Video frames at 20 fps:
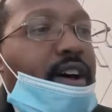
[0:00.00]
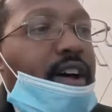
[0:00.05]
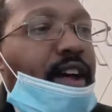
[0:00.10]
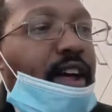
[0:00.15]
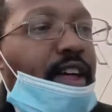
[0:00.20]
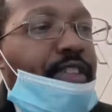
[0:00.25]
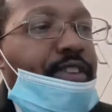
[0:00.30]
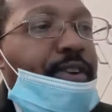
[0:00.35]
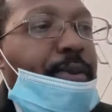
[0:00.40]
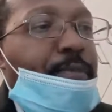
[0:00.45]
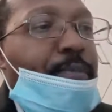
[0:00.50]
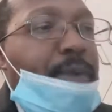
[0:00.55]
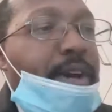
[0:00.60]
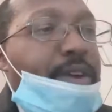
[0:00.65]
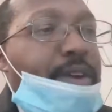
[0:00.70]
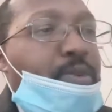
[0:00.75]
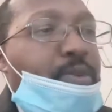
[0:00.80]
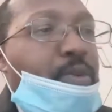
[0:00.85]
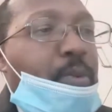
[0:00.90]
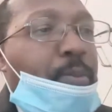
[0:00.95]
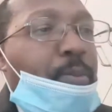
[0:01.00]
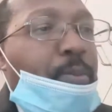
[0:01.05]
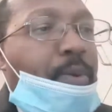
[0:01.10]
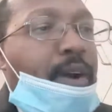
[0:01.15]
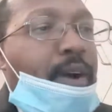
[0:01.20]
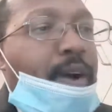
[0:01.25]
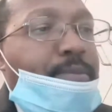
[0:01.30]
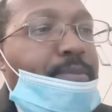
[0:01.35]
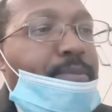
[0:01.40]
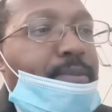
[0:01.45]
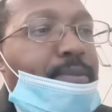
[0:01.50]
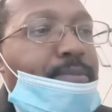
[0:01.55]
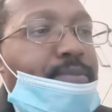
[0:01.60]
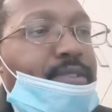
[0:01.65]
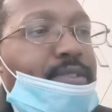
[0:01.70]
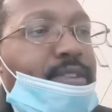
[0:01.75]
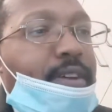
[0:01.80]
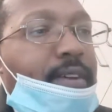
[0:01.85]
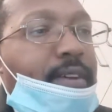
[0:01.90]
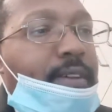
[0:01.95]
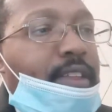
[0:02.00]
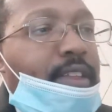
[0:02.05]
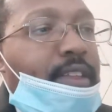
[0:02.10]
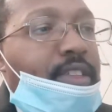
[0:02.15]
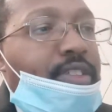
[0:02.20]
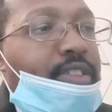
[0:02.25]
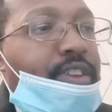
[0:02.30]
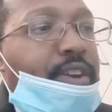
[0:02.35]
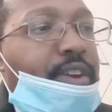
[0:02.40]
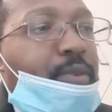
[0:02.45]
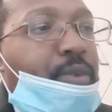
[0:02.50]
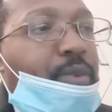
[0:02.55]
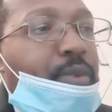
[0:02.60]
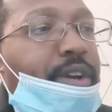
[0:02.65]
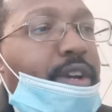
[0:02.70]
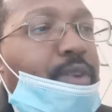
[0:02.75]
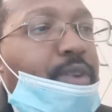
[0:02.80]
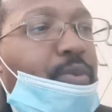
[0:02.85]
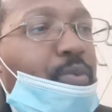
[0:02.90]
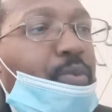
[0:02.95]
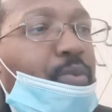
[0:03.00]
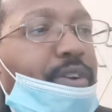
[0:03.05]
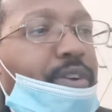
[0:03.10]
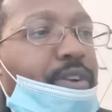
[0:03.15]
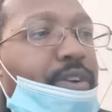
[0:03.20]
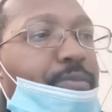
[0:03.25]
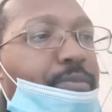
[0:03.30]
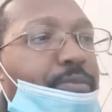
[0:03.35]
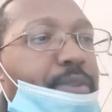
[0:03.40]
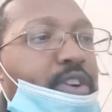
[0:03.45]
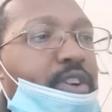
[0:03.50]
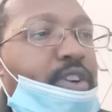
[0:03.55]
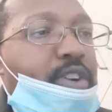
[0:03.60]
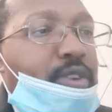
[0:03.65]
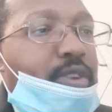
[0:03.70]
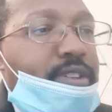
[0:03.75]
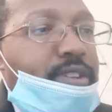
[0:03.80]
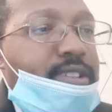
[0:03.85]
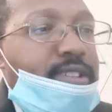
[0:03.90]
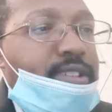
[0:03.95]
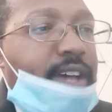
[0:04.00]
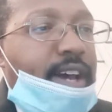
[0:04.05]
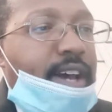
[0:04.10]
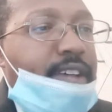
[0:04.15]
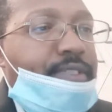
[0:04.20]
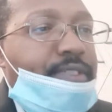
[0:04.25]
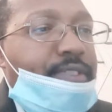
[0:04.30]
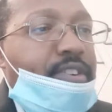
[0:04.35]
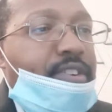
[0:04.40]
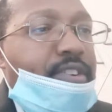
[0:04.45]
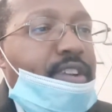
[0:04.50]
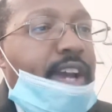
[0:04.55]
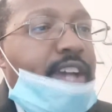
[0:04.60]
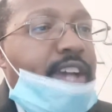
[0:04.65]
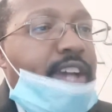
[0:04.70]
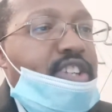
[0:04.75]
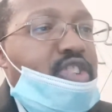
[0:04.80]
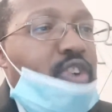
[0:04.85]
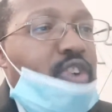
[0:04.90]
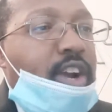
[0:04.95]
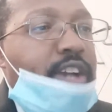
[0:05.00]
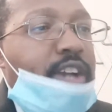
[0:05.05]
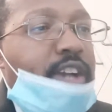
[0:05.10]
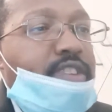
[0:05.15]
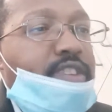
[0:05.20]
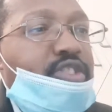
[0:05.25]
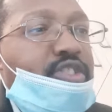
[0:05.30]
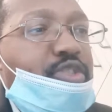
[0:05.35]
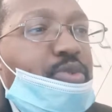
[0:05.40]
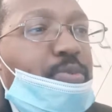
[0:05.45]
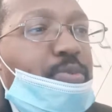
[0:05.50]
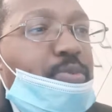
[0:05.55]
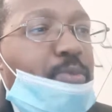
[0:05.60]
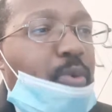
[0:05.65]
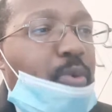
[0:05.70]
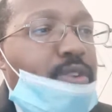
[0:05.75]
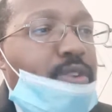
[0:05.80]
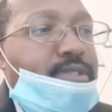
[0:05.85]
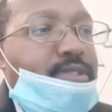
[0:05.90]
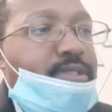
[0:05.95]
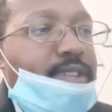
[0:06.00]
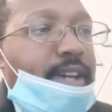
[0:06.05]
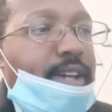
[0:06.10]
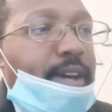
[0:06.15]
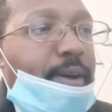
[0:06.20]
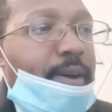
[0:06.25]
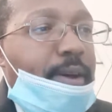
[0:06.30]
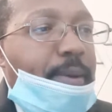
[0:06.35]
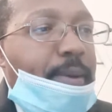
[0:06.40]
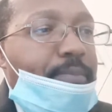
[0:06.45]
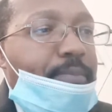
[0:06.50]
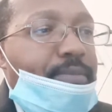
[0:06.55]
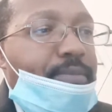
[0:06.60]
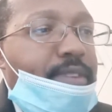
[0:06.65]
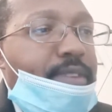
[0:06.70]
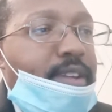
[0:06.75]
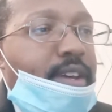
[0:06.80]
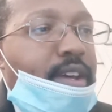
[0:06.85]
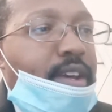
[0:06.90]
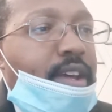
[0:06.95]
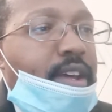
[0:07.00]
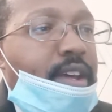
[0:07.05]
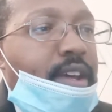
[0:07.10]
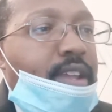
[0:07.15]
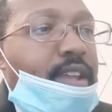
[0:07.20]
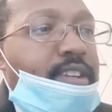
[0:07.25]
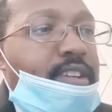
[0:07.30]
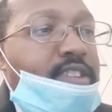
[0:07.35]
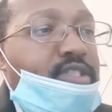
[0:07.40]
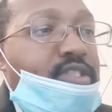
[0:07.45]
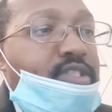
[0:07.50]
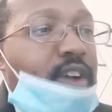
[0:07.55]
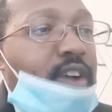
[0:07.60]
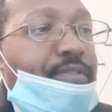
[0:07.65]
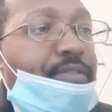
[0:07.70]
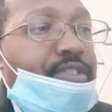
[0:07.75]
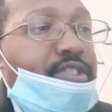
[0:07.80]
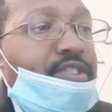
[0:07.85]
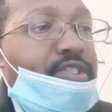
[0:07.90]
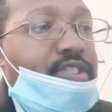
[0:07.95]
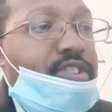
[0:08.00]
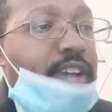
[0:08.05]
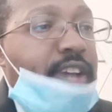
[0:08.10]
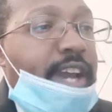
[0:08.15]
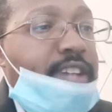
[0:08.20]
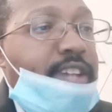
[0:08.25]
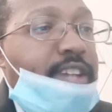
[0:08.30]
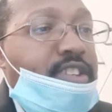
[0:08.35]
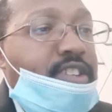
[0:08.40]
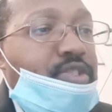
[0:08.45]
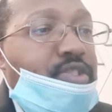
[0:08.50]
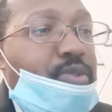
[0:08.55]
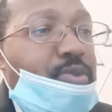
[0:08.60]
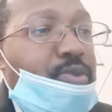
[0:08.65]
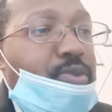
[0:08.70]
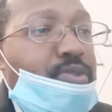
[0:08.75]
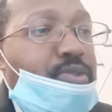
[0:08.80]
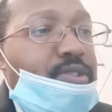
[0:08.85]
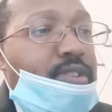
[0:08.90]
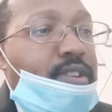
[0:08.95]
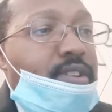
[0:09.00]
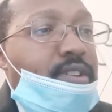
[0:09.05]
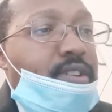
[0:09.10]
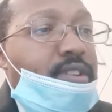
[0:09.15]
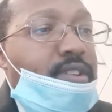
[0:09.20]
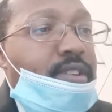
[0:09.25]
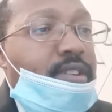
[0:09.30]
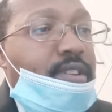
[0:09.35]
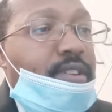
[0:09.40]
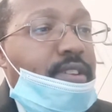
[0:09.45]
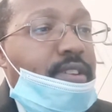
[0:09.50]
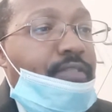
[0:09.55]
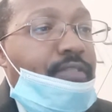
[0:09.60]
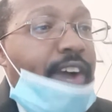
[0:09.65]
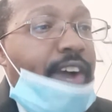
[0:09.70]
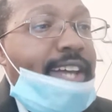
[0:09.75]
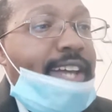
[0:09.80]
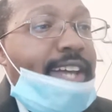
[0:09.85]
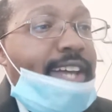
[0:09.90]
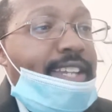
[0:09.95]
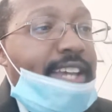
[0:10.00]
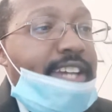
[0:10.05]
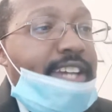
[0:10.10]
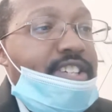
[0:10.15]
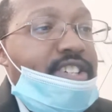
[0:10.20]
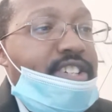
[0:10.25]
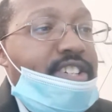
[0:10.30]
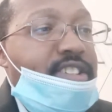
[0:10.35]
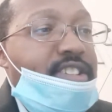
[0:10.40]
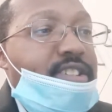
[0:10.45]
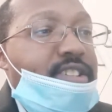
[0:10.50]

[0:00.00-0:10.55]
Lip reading: other medical problems. Then we would have been criticized for not trying to do more to help. These officers had to use the violation to